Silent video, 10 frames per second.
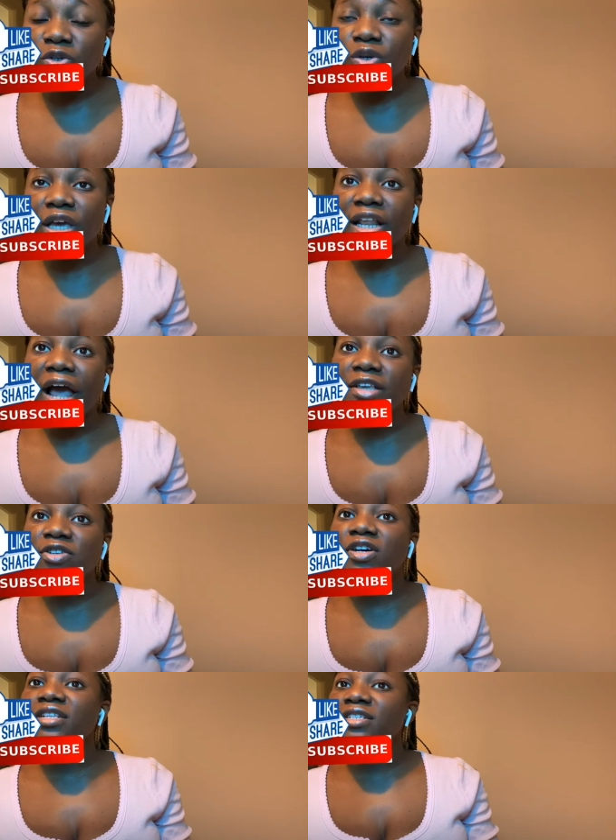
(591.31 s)
You can
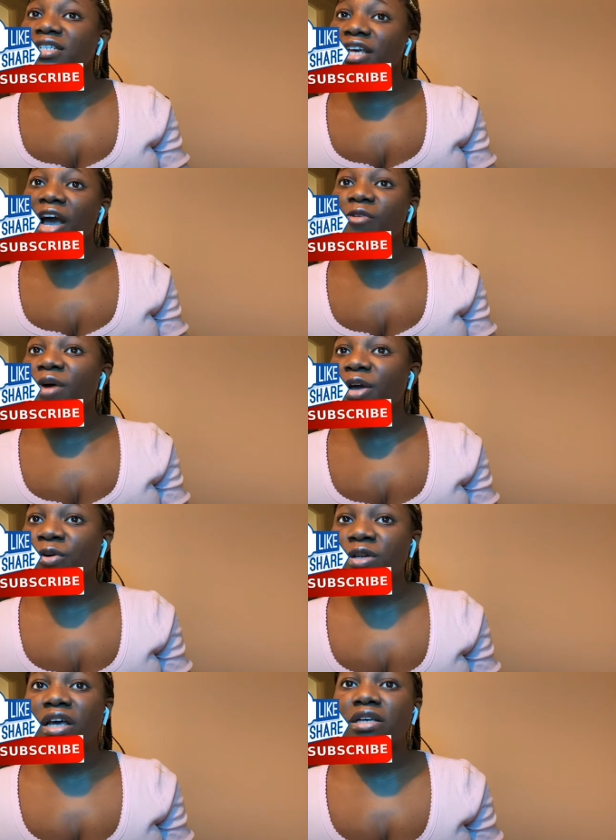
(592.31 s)
actually DIY
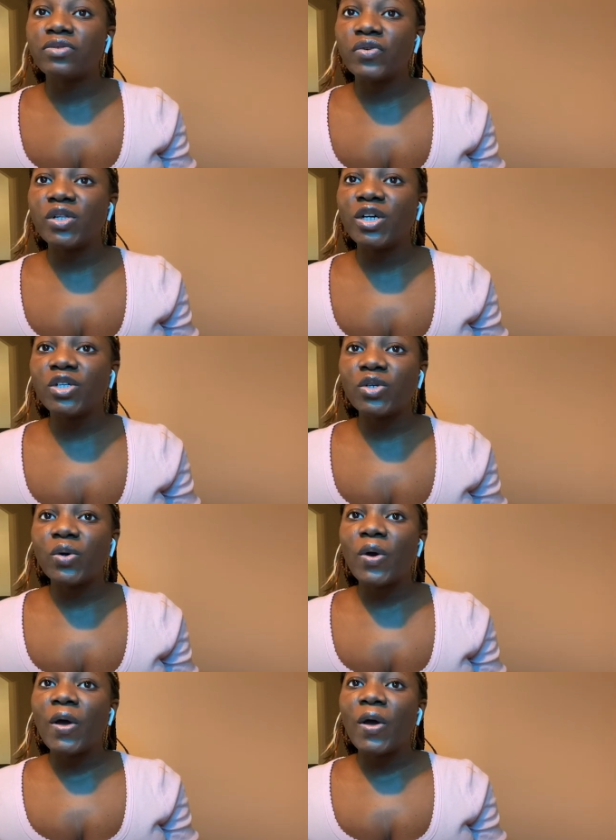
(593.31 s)
honey exfoliator.